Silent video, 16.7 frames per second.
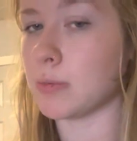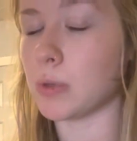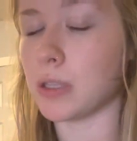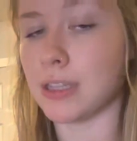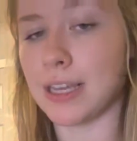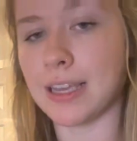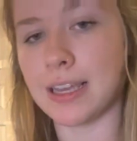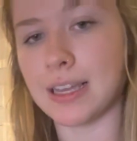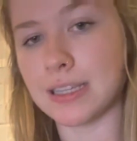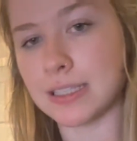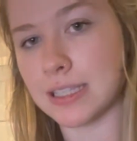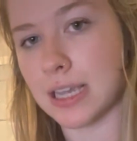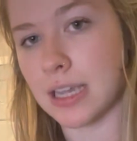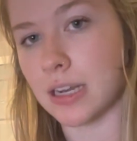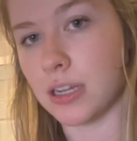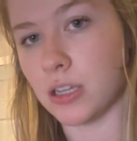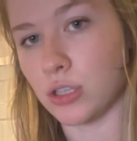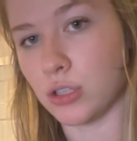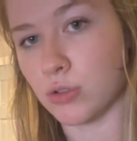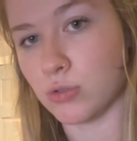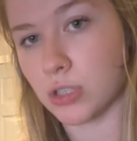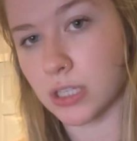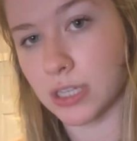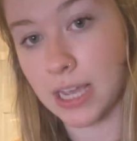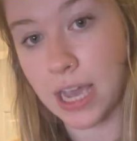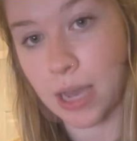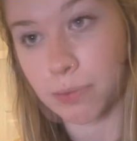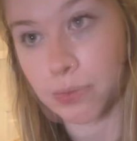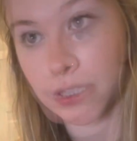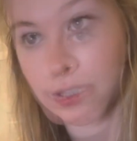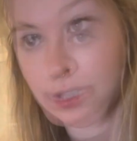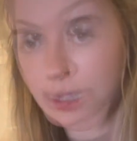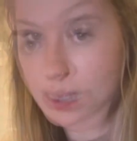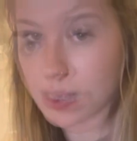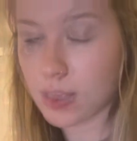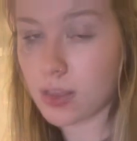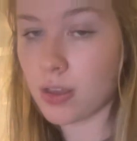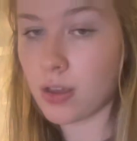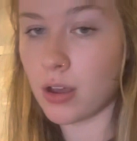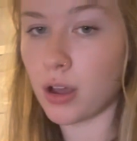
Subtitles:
but like I said, it usually happens in the lung.